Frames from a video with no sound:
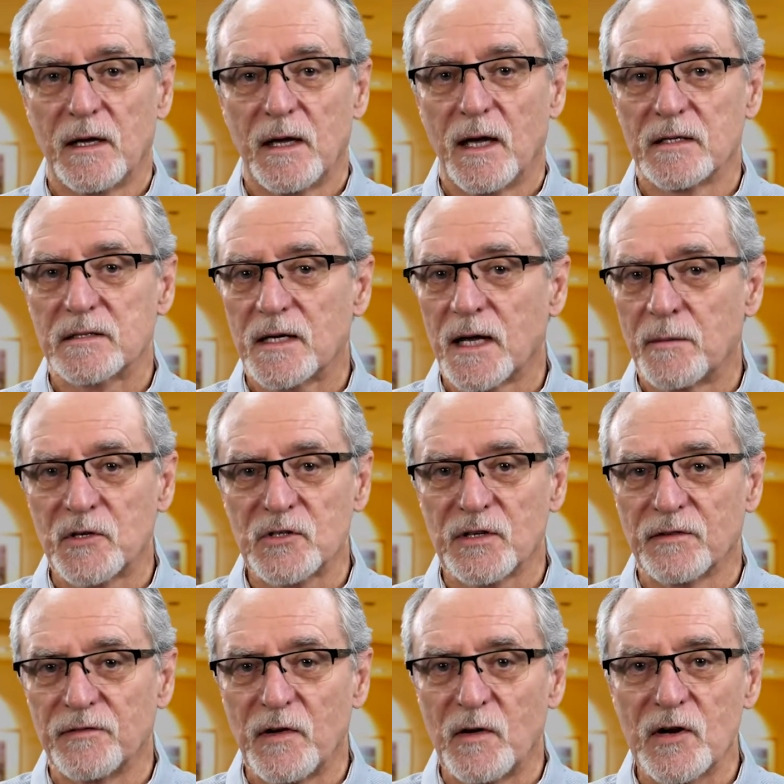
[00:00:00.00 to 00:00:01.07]
And scammers are
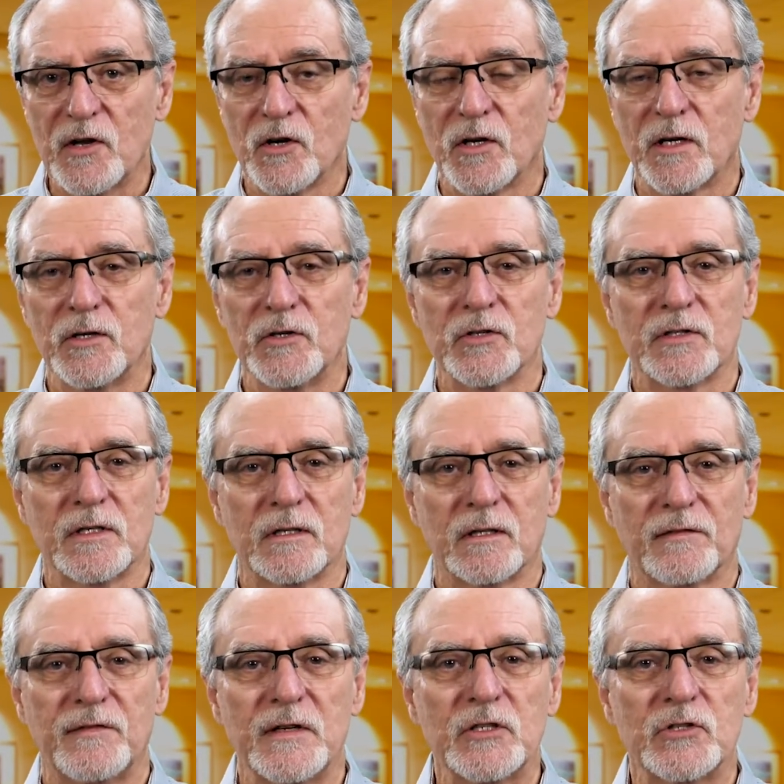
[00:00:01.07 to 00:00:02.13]
very good at using the
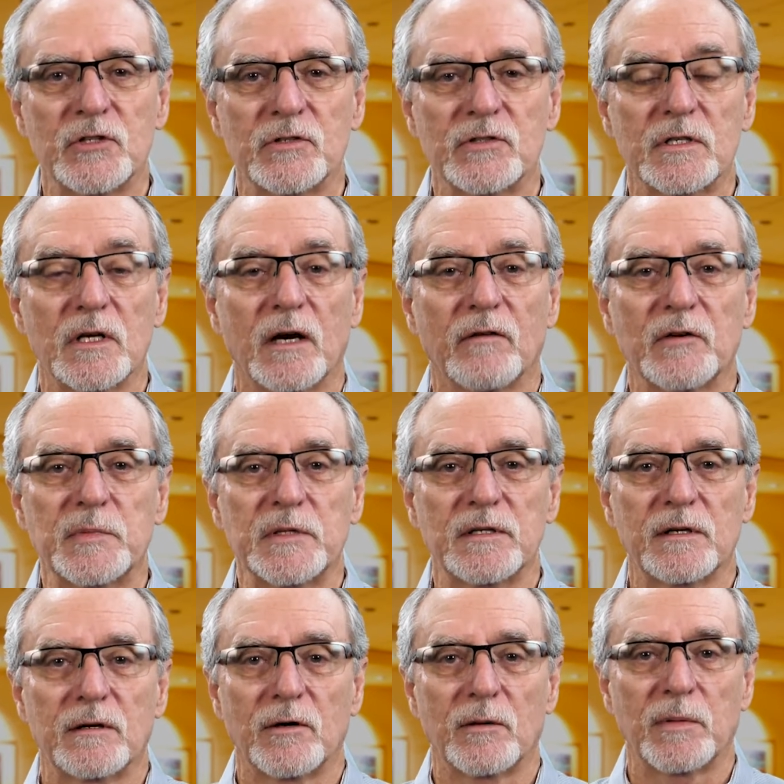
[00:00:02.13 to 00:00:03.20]
features of a
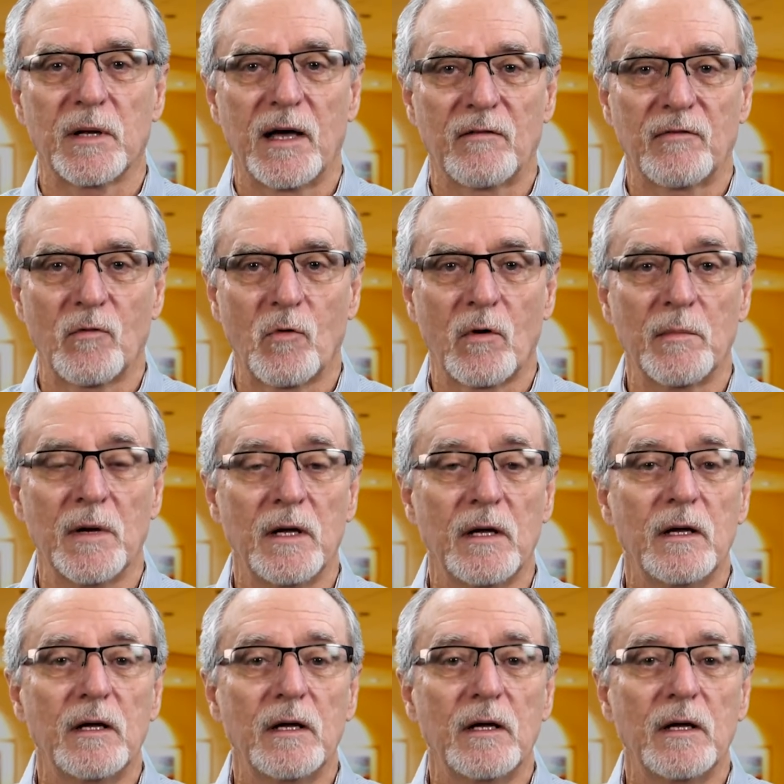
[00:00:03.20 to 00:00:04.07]
particular platform